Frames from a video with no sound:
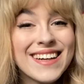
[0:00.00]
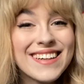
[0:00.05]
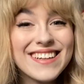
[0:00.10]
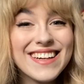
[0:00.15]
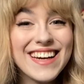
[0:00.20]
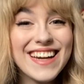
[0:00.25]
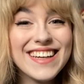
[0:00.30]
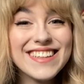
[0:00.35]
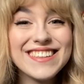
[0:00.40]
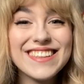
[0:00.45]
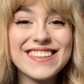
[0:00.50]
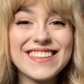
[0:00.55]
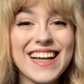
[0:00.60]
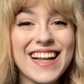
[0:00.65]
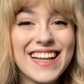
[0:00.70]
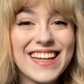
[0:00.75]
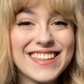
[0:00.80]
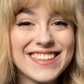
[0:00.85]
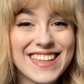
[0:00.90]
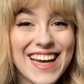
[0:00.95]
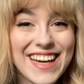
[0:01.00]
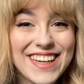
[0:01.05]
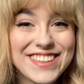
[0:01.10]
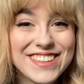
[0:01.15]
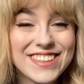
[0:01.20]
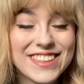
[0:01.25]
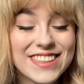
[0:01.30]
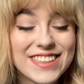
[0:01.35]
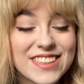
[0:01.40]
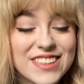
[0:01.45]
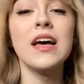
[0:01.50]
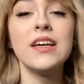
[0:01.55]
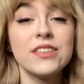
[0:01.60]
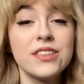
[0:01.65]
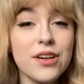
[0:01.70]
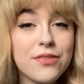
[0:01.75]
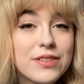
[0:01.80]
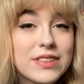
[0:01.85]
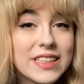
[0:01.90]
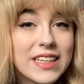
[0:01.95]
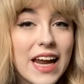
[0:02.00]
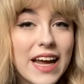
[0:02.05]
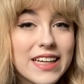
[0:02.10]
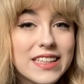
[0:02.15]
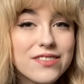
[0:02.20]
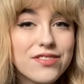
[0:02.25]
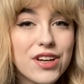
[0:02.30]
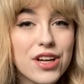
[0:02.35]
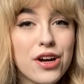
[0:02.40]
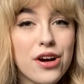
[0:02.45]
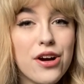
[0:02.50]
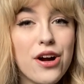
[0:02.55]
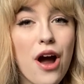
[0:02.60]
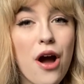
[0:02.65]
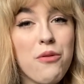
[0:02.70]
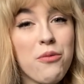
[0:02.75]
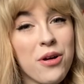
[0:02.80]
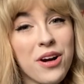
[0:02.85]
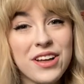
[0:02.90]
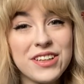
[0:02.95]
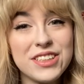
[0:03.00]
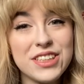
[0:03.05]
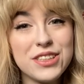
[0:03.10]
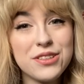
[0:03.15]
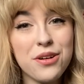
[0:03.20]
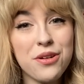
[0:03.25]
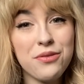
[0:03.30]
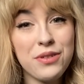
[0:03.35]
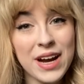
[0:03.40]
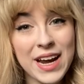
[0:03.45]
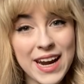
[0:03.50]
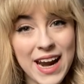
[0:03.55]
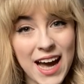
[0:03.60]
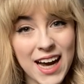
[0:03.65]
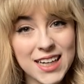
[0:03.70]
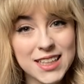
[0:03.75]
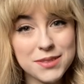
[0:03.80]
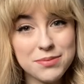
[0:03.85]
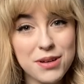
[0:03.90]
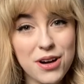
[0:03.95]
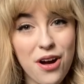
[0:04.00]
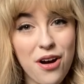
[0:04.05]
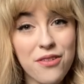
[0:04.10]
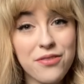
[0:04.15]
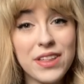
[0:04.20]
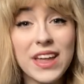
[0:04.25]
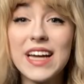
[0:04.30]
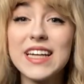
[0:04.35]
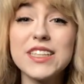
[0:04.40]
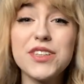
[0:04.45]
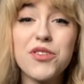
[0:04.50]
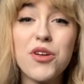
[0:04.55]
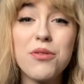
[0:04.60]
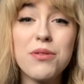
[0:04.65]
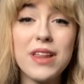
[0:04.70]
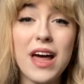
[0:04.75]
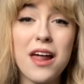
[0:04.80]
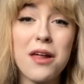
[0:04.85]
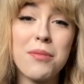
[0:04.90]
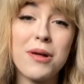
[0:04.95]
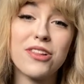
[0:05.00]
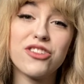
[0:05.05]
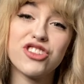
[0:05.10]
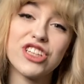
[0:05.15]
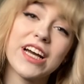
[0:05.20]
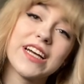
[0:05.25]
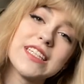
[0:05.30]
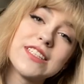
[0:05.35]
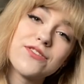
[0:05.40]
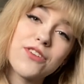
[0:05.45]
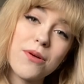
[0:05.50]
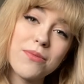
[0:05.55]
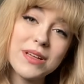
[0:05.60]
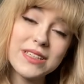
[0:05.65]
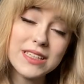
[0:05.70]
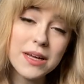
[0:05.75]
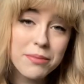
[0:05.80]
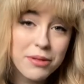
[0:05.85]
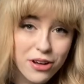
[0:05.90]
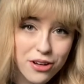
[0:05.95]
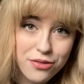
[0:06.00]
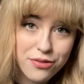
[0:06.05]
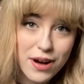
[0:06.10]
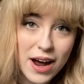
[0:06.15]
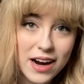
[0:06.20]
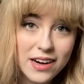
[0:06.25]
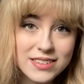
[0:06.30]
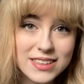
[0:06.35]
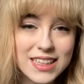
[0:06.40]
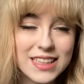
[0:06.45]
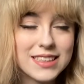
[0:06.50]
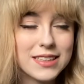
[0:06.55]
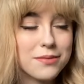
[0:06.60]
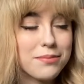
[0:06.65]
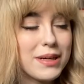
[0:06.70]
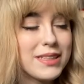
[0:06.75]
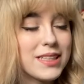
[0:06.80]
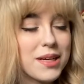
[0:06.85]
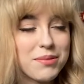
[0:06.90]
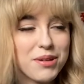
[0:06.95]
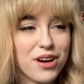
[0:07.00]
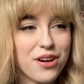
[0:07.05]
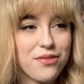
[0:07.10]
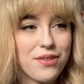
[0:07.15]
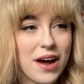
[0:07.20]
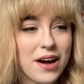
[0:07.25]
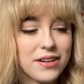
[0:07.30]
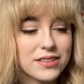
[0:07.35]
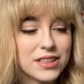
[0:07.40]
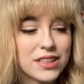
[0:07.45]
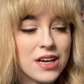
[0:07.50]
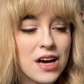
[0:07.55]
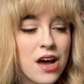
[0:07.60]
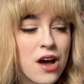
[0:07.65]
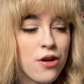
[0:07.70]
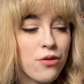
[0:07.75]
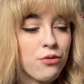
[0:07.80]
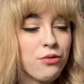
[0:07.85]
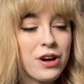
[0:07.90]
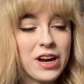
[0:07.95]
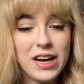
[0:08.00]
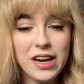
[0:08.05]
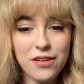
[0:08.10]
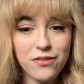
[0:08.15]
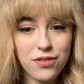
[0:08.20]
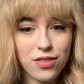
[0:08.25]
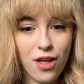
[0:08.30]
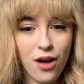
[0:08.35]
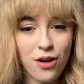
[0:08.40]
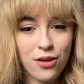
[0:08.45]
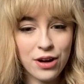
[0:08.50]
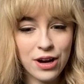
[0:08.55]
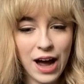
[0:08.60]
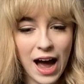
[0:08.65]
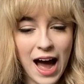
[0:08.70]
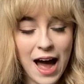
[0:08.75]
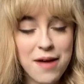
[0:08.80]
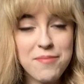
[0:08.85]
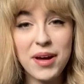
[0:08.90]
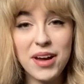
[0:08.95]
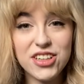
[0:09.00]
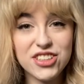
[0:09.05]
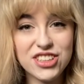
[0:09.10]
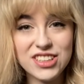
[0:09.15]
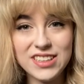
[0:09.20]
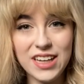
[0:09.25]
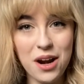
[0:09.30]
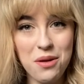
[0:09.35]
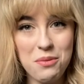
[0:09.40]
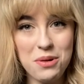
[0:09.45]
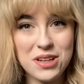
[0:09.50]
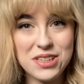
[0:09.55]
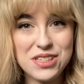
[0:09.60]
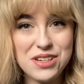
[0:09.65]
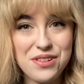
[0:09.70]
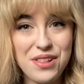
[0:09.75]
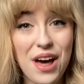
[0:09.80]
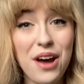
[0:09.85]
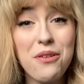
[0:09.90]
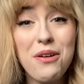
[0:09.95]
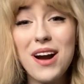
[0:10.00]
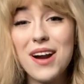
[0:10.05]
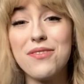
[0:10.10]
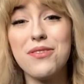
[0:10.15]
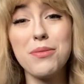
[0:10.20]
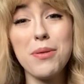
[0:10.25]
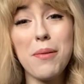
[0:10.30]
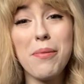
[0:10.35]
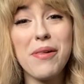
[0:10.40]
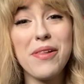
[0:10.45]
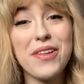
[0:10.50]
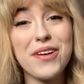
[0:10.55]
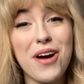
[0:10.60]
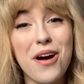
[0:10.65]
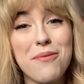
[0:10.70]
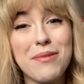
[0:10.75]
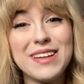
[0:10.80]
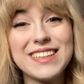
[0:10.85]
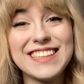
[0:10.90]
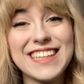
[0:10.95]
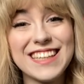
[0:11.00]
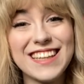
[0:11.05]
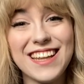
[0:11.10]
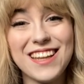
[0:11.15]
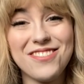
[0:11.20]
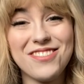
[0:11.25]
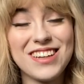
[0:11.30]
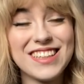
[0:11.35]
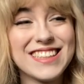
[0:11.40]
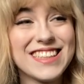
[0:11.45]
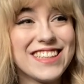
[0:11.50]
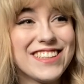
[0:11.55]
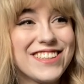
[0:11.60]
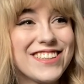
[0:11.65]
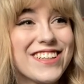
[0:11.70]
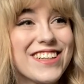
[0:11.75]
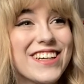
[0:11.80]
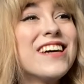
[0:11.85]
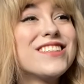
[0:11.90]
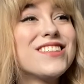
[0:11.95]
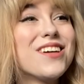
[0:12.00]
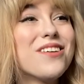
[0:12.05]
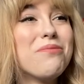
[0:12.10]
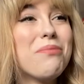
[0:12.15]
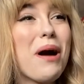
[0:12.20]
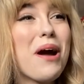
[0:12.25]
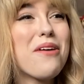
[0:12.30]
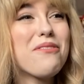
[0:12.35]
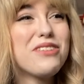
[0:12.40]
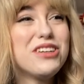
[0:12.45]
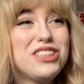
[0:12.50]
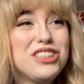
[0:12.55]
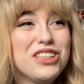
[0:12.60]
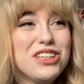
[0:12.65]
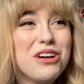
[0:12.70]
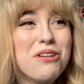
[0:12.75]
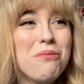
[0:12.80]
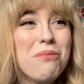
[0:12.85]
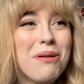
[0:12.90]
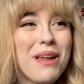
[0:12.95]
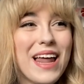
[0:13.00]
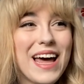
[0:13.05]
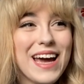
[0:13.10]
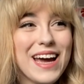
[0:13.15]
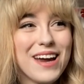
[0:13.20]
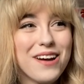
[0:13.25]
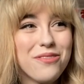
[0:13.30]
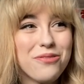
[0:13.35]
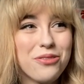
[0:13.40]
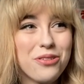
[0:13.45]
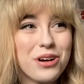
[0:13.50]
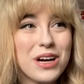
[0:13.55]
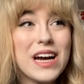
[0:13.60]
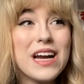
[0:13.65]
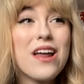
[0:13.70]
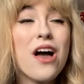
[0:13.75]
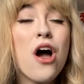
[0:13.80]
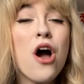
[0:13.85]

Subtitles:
Greetings and salutations. So for today's video, I wanted to do a reenactment of the interview with Annabeth Chase from the Demigod Files, because in my Demigod Files reading vlog, I mentioned that I wanted to do that. And quite a few people in the comments said that they want to see it too. So my original plan for it